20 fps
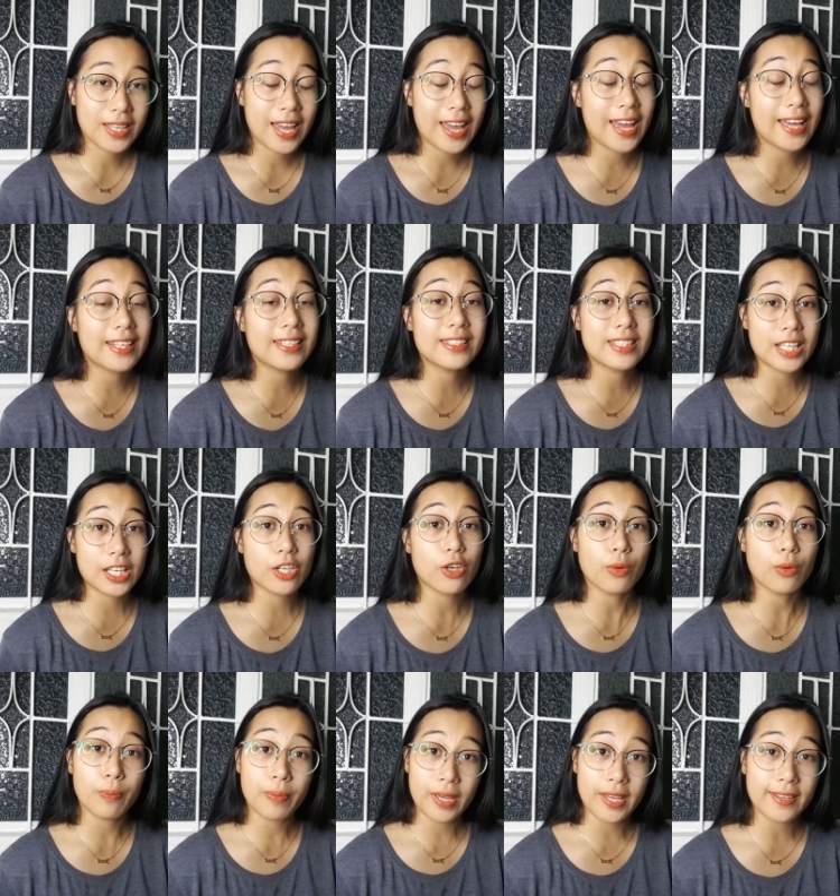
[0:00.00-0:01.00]
And they
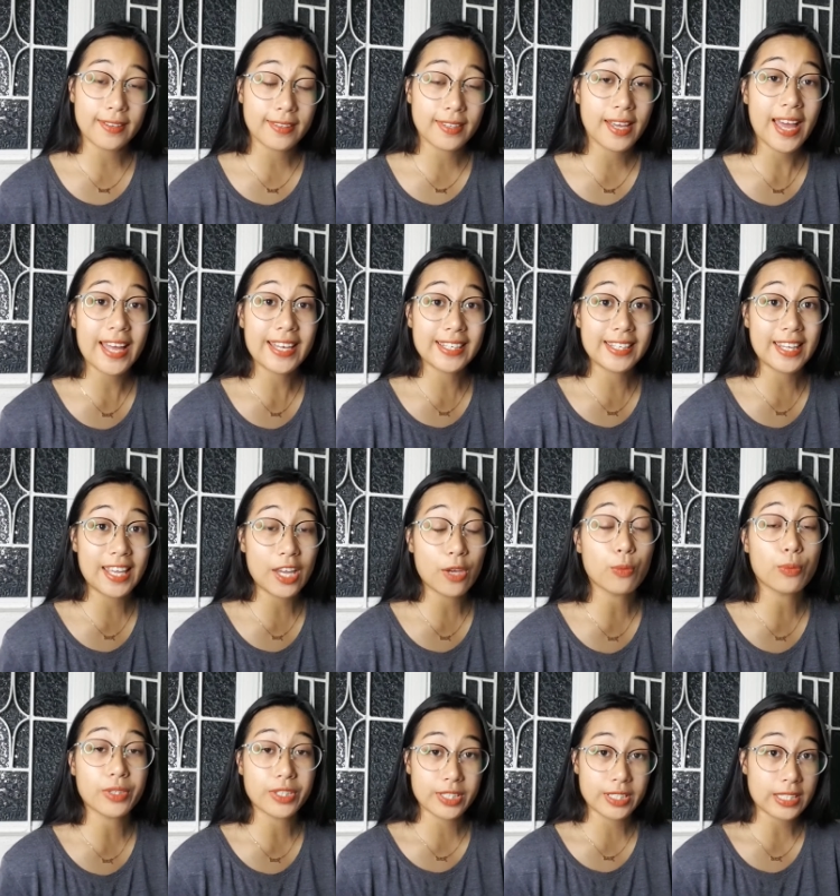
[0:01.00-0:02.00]
obeyed and they
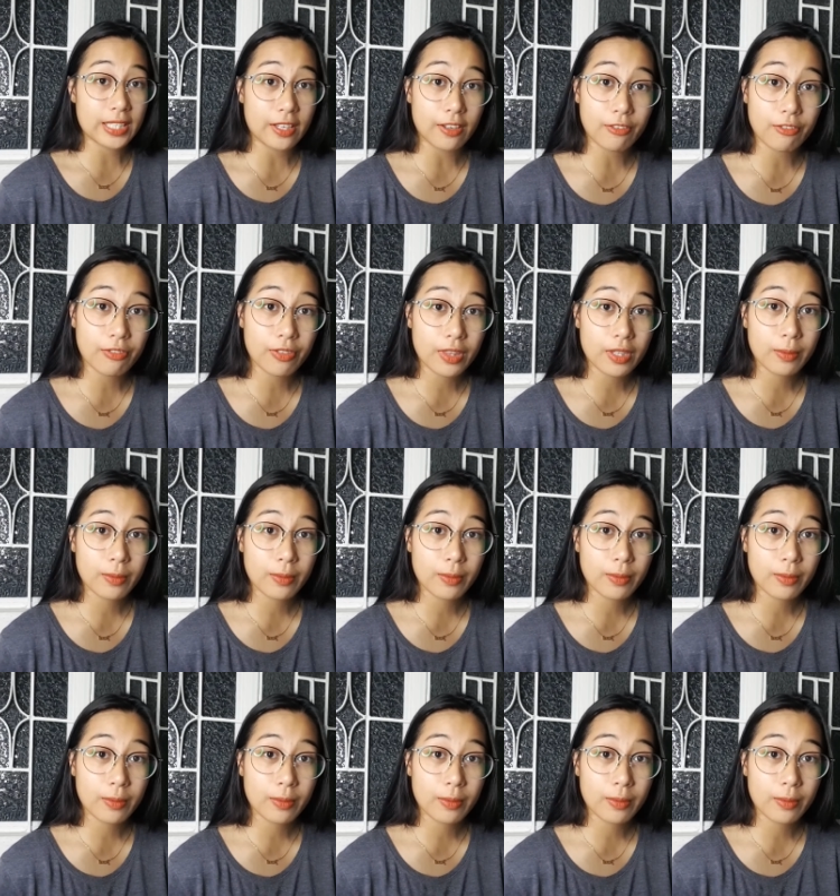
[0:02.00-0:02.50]
were saved